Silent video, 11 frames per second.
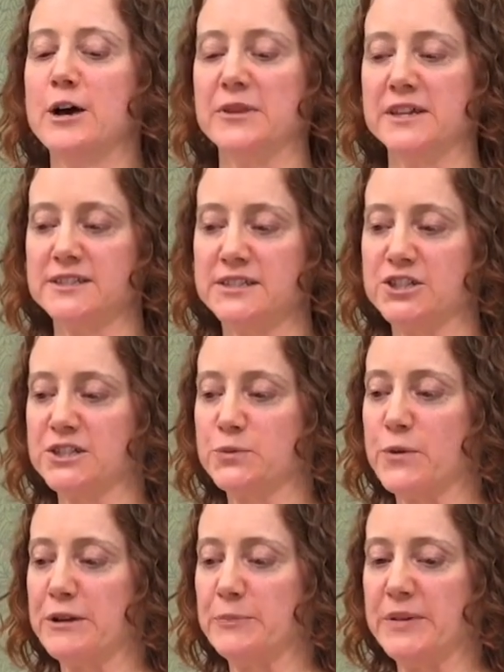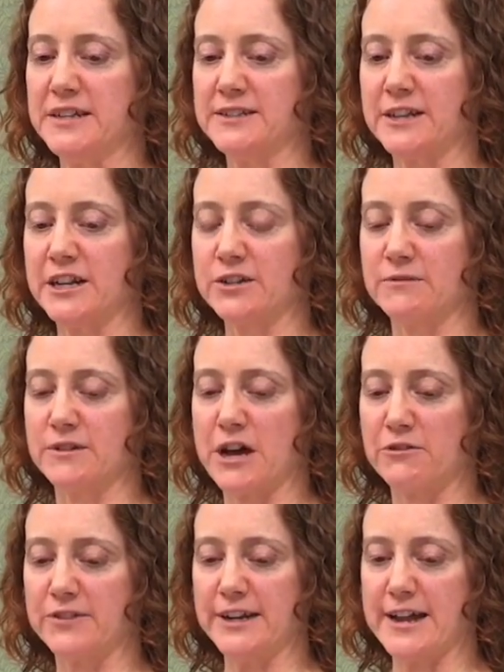But this is just one piece that I'll
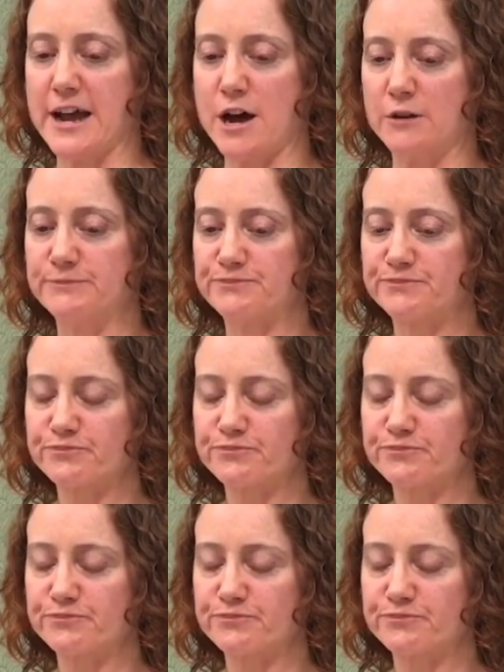read now.